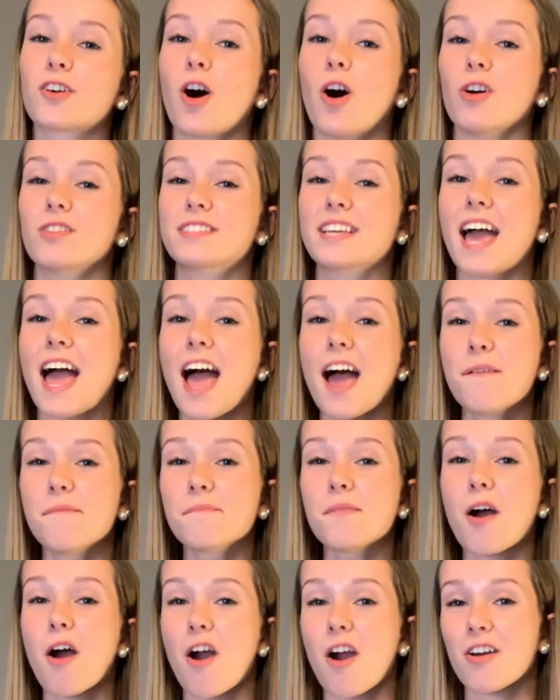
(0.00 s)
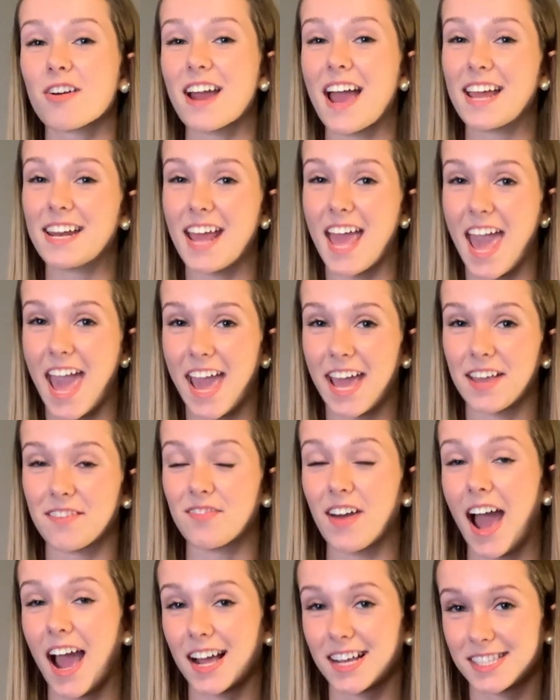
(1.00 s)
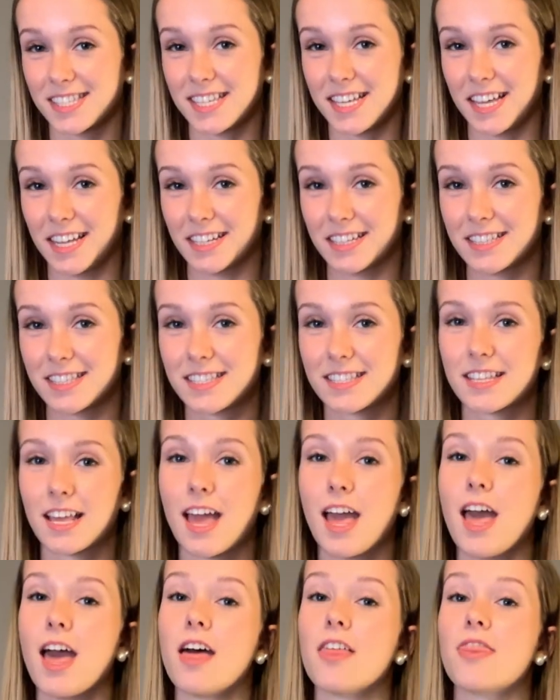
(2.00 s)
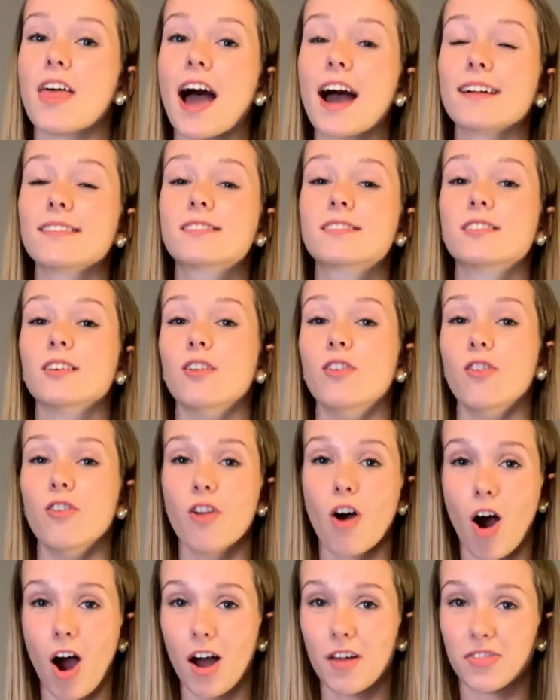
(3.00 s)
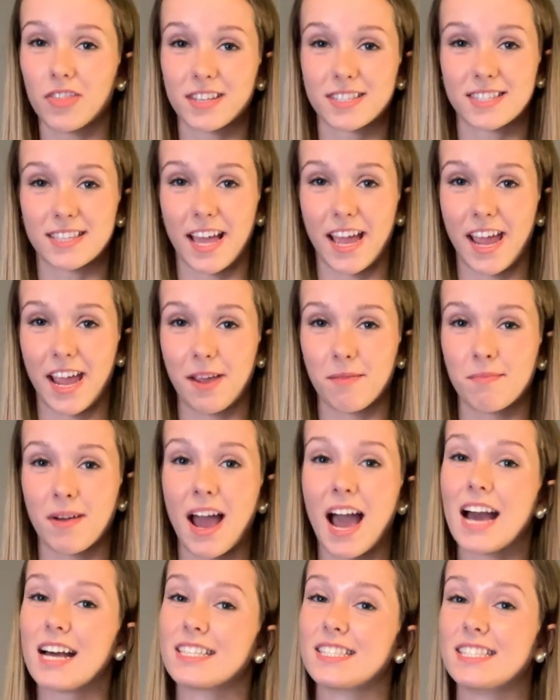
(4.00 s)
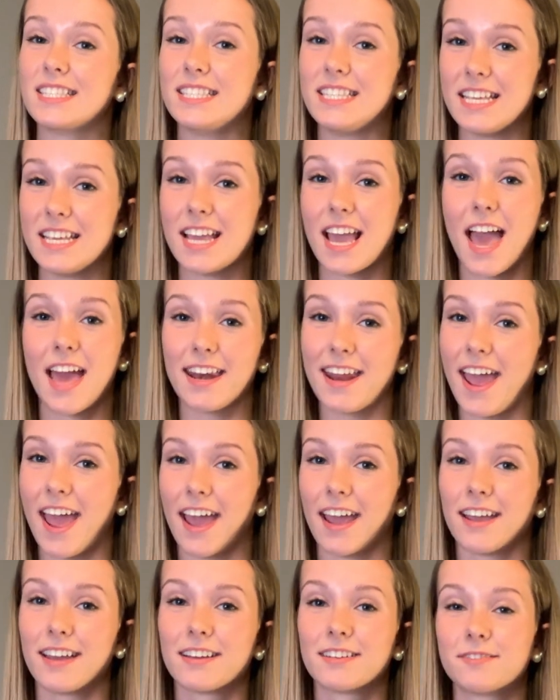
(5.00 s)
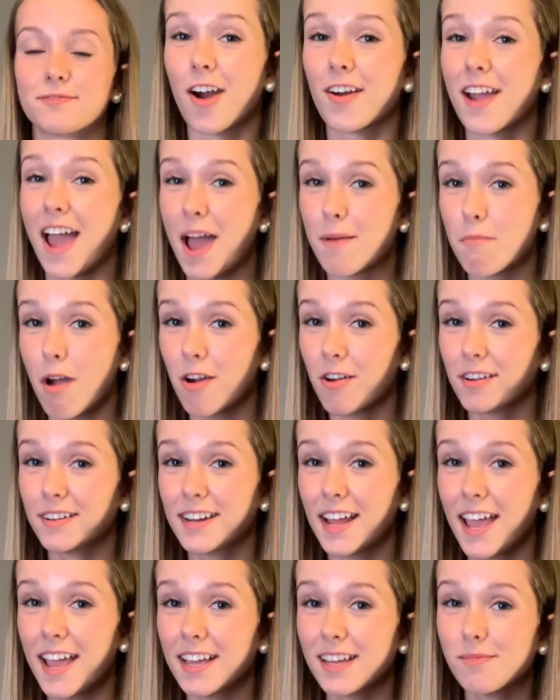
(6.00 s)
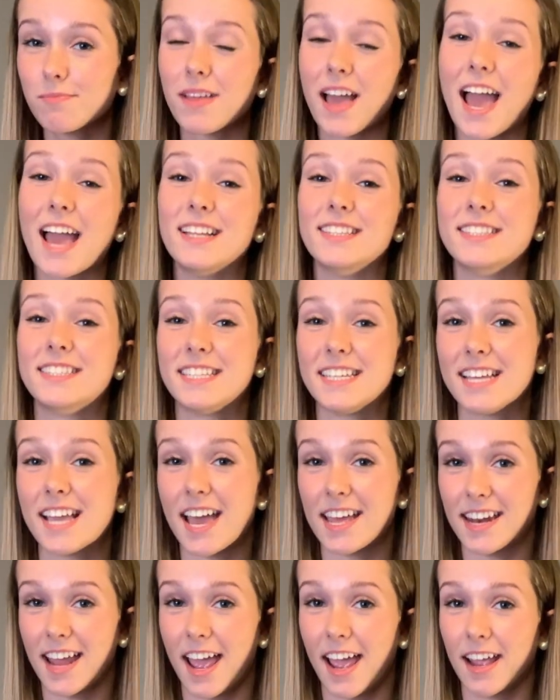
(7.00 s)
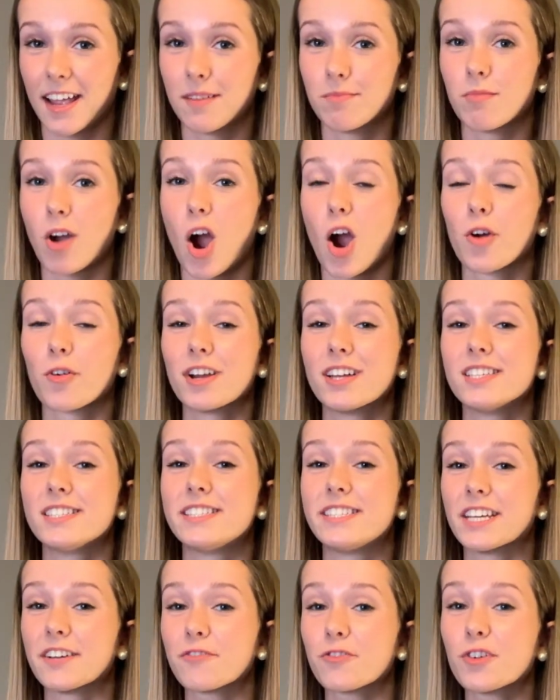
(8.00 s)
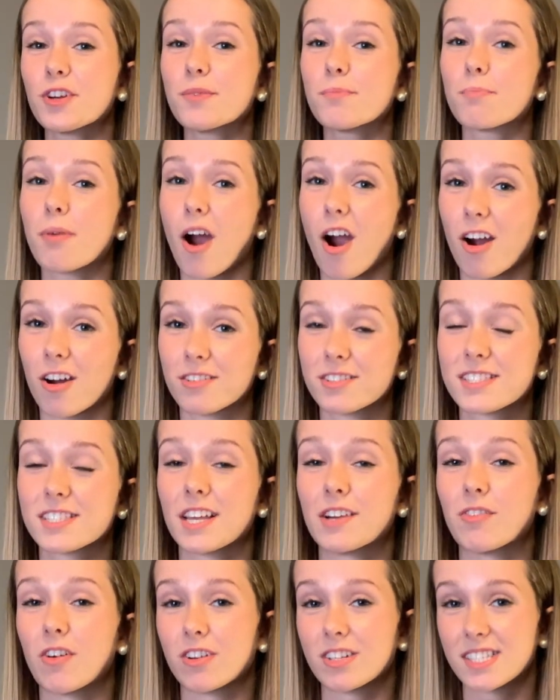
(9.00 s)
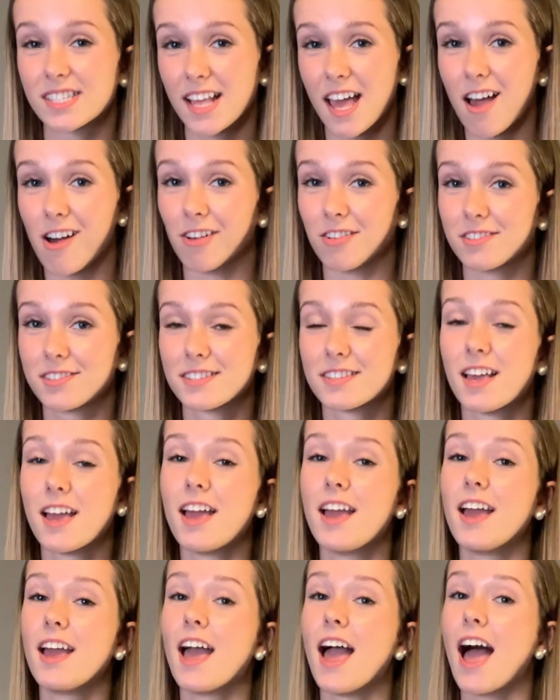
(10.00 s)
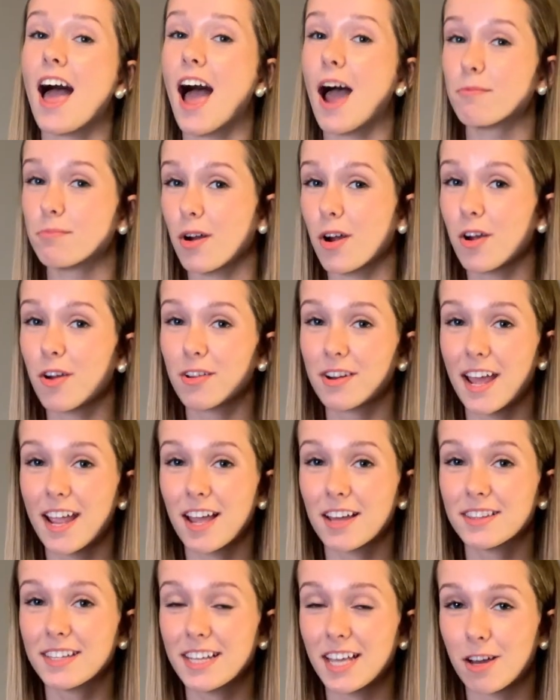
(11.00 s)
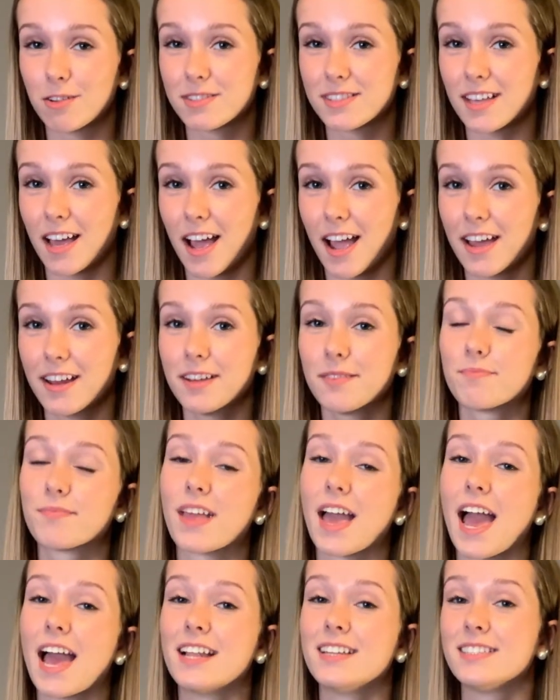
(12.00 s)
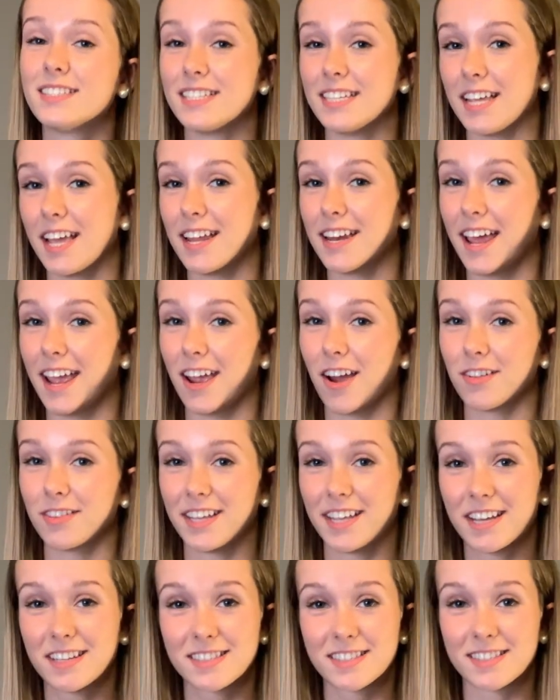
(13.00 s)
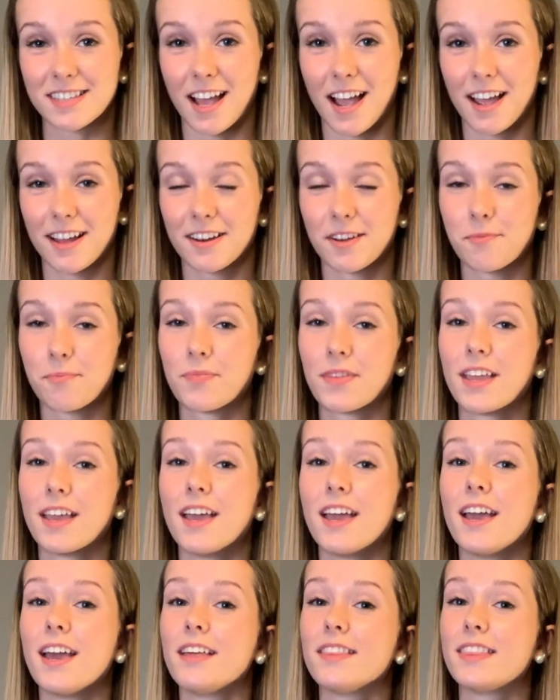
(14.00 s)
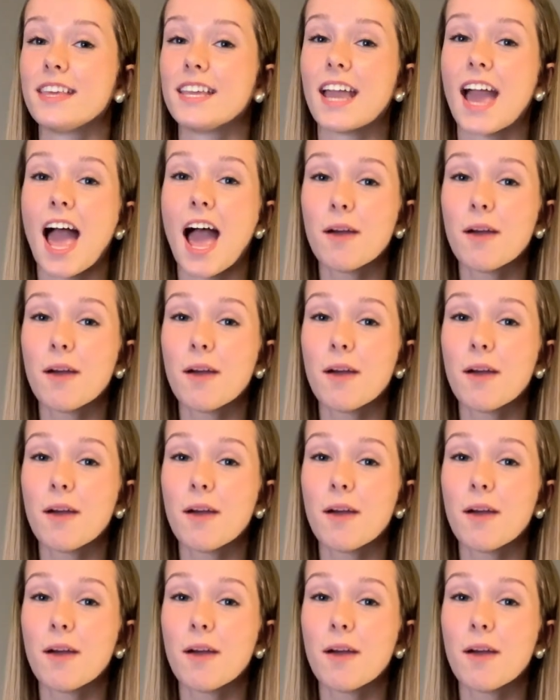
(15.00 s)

called mRNA vaccines. That's not the same as DNA. Our mRNA and DNA are in different parts of our cells. mRNA on the outside and DNA on the inside. The